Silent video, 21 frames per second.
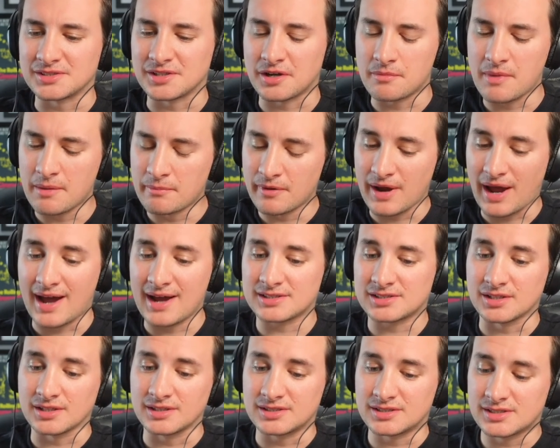And I remember
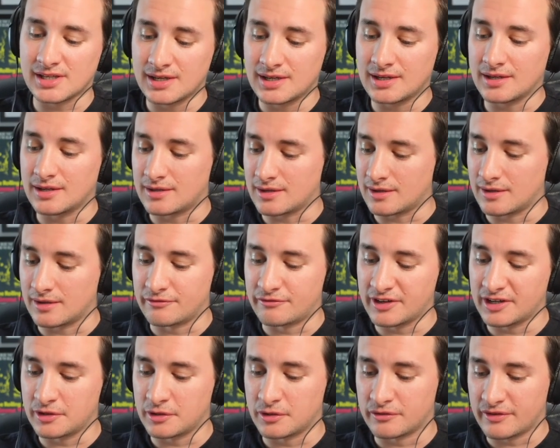actually seeing a
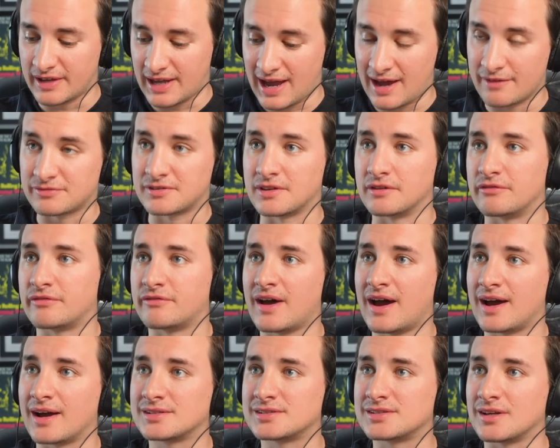video of it after the
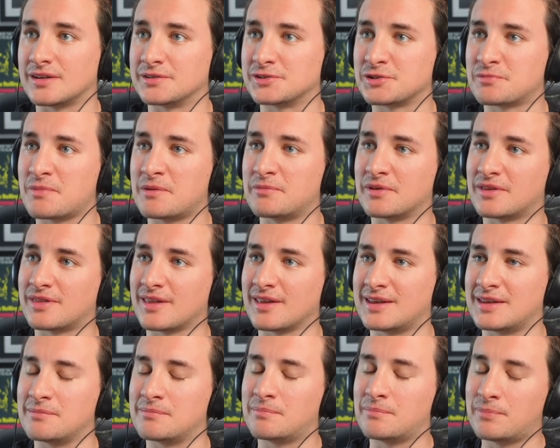fact, and I just remember
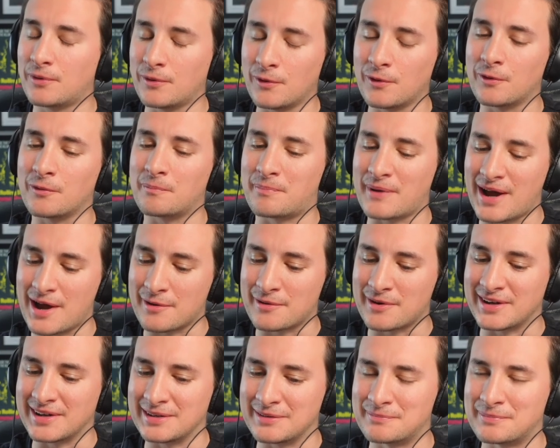thinking, poor
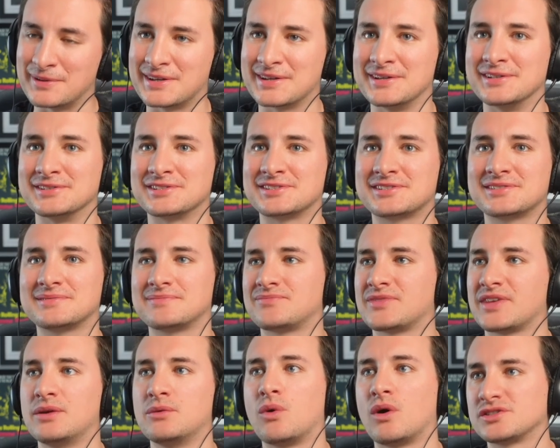Barry, because
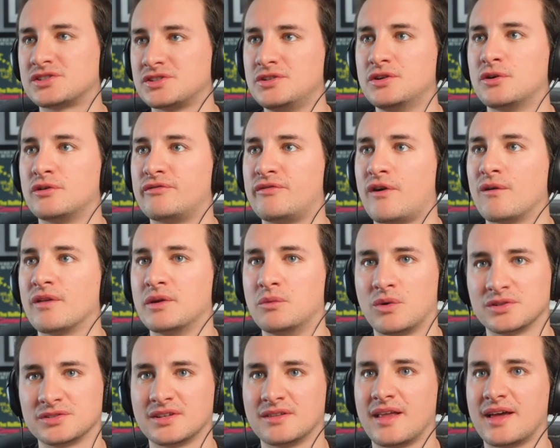it wasn't your fault, it
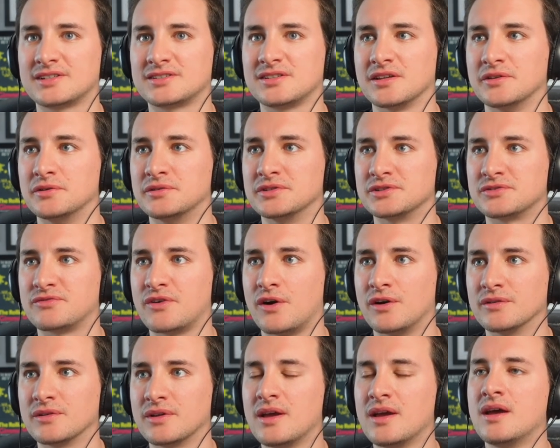wasn't Lex Luger's
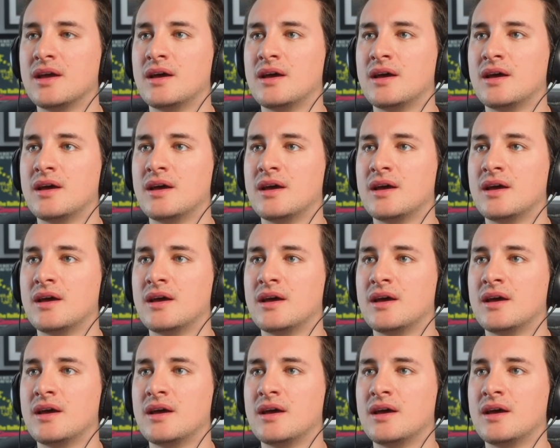fault.